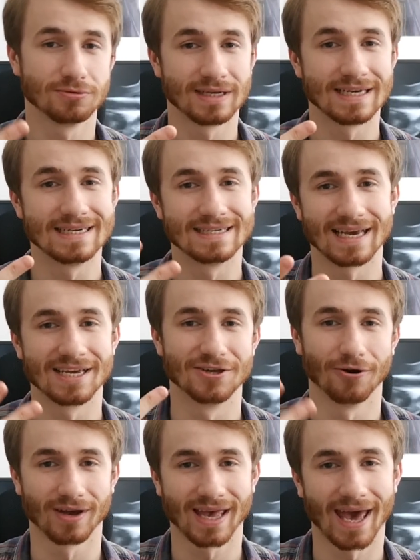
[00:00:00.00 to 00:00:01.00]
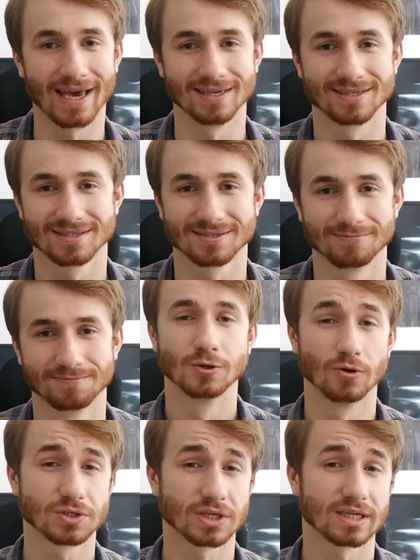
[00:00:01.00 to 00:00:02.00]
you need in your case.
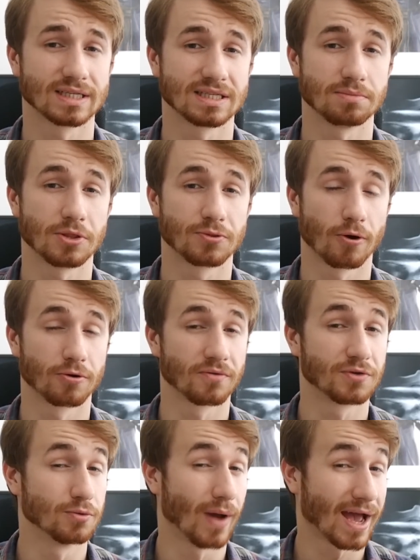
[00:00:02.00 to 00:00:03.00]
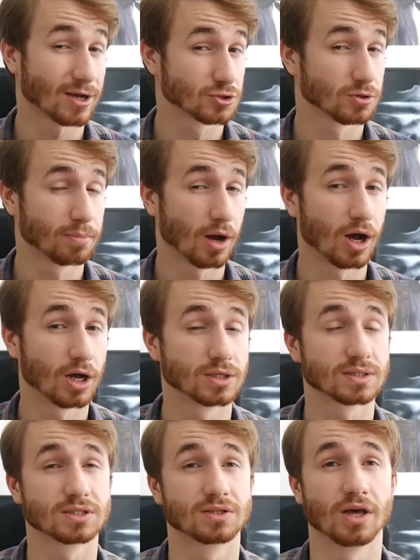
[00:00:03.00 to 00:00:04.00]
You're also going to see me throw in a few extra
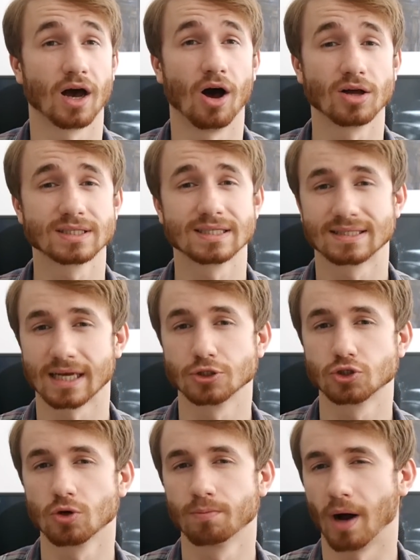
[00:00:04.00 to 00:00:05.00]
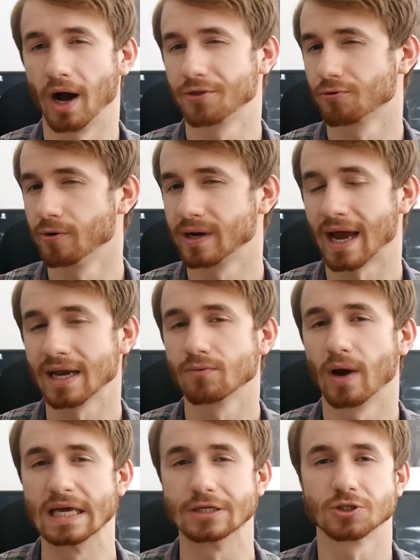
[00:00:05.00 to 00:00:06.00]
parts that aren't essential, but I threw in
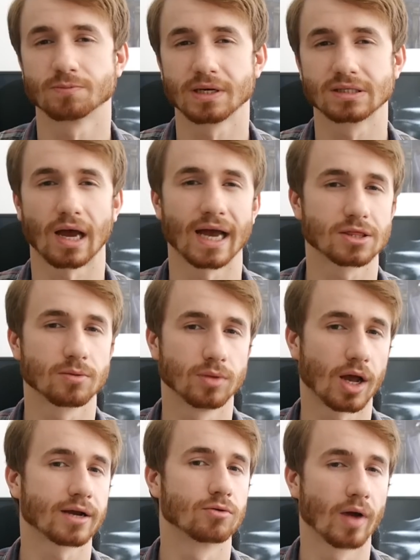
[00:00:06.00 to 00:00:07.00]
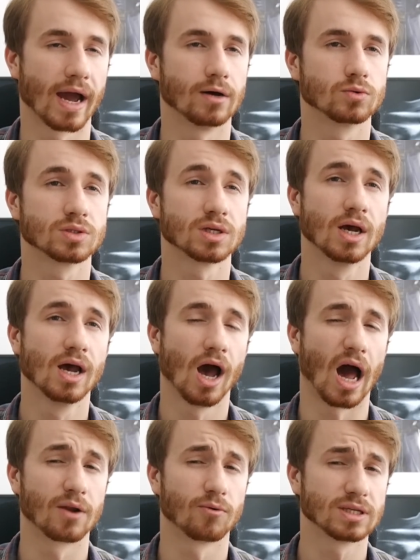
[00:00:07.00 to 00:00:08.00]
anyway just because I had them lying around
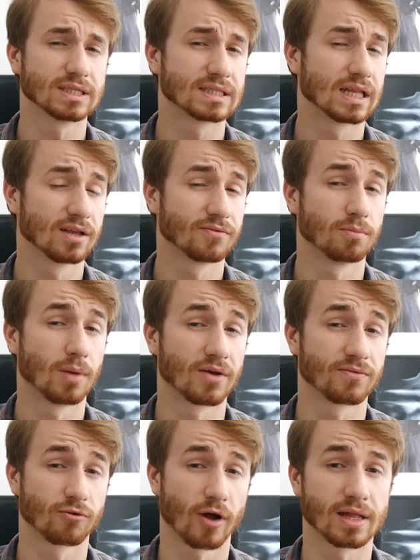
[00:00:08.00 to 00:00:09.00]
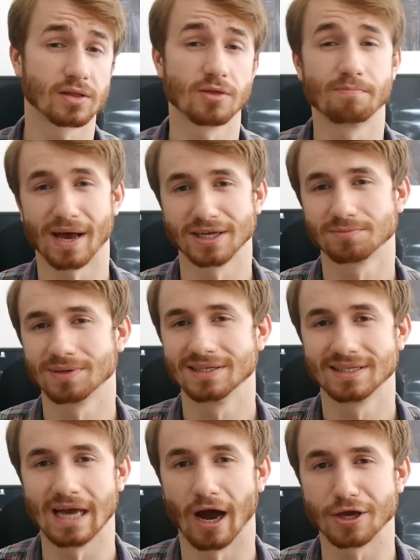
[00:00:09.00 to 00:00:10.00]
and I wanted to deliver my friend the best
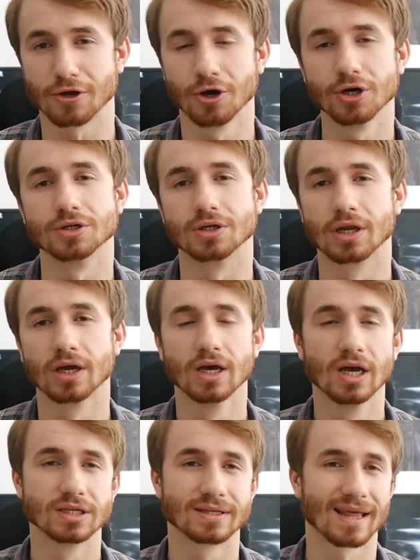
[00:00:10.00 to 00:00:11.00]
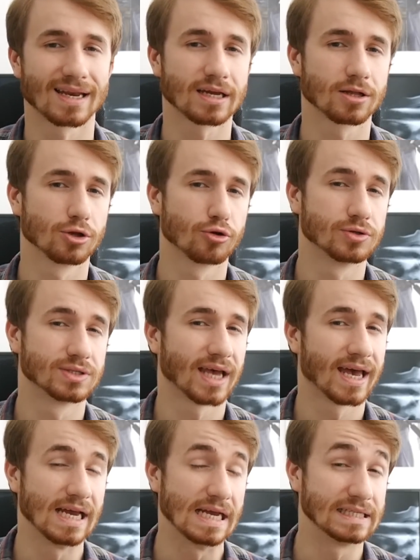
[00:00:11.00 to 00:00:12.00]
PC I could. So that includes
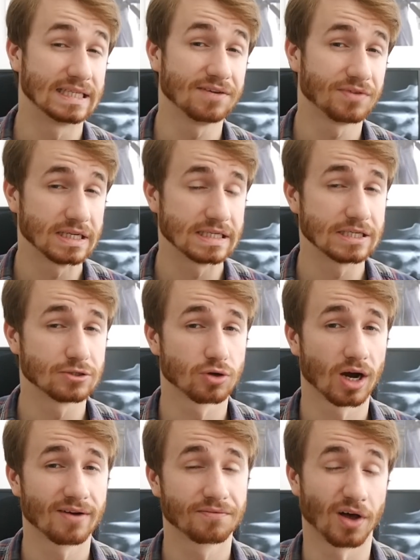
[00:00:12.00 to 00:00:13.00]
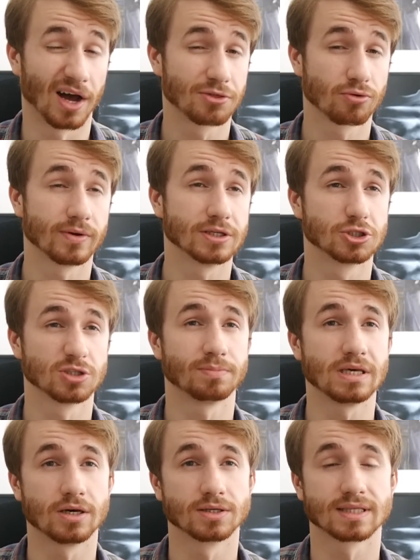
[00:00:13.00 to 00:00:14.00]
a DVD drive that I threw in just
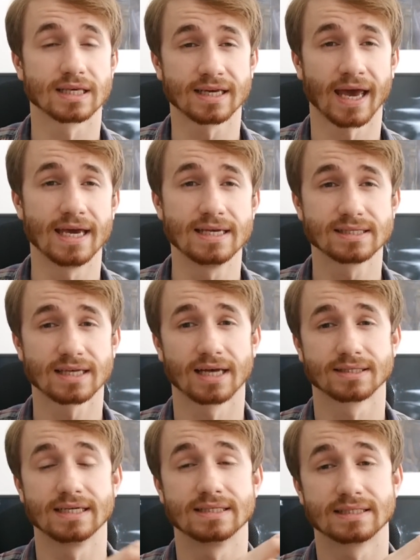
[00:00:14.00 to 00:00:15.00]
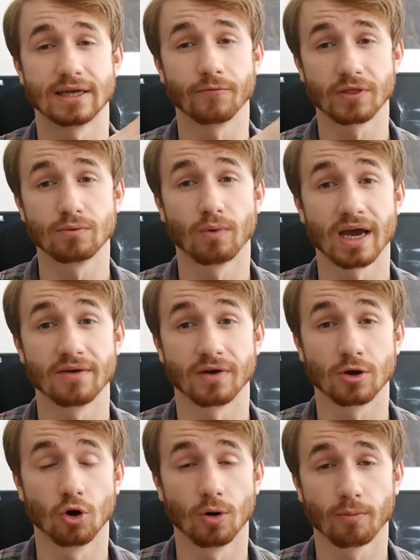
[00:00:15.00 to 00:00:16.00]
because the case has a stealthy way of
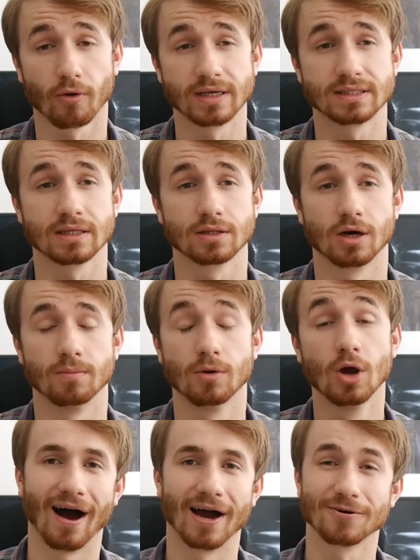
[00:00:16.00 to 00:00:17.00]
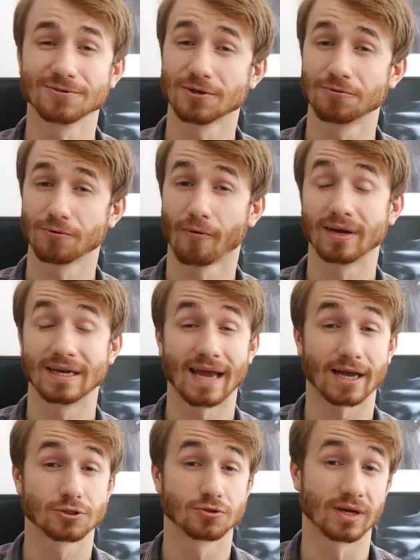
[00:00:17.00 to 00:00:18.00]
incorporating them. I also threw in an
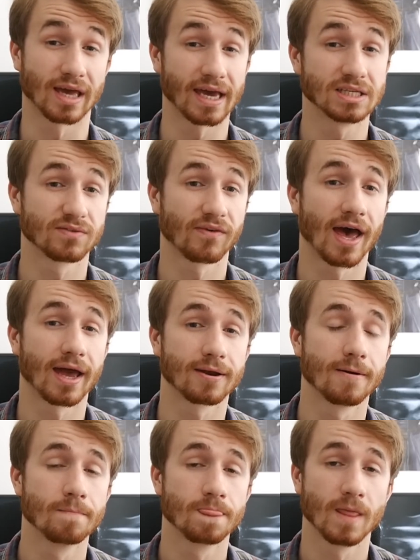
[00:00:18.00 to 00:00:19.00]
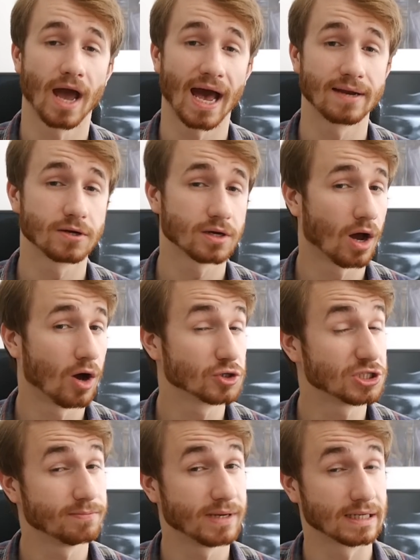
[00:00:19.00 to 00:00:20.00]
extra case fan and an
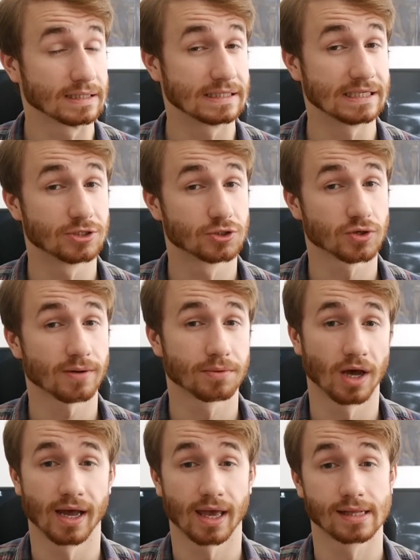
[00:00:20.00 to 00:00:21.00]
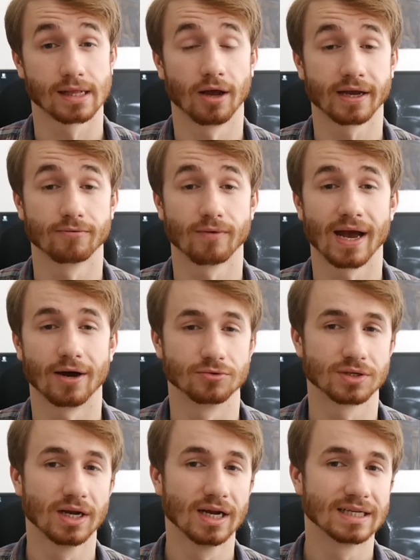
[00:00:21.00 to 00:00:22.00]
RGB LED strip that I had lying
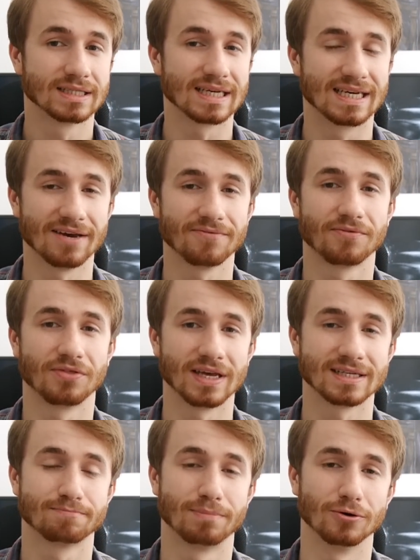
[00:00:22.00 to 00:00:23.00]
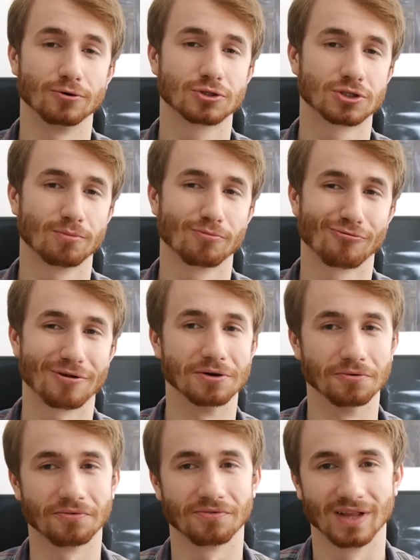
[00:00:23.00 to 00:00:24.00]
around to give this build some
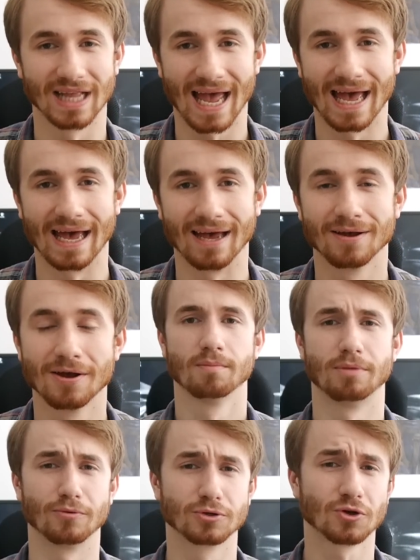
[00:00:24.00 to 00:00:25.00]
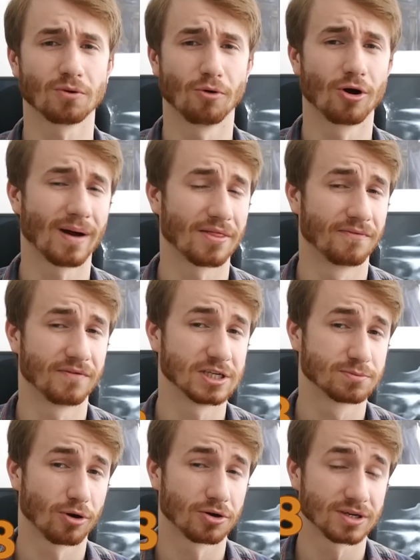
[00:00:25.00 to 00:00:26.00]
real flair. But we'll talk more about the
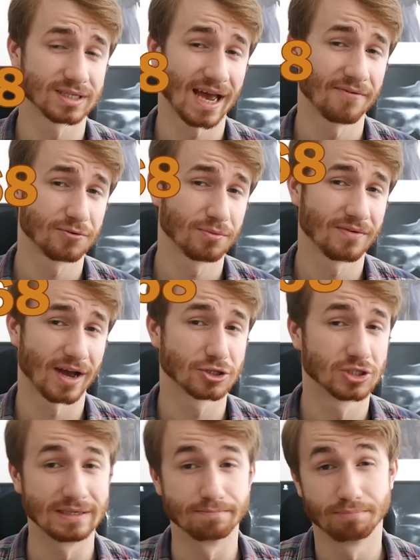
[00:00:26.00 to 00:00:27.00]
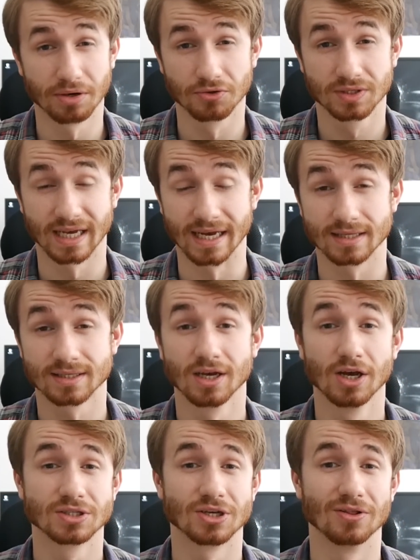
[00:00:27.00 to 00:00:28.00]
finished product after we've actually built it.
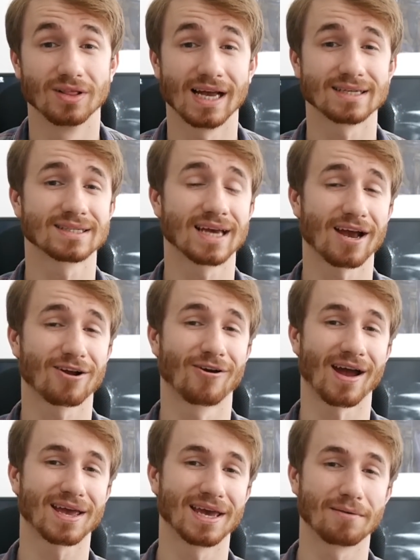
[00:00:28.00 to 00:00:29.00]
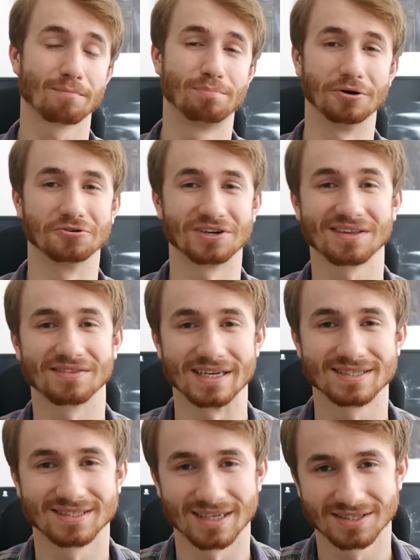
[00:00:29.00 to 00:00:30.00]
So let's get cracking building
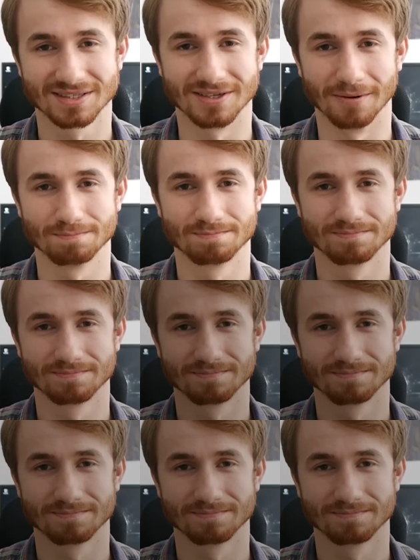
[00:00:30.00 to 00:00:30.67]
this system.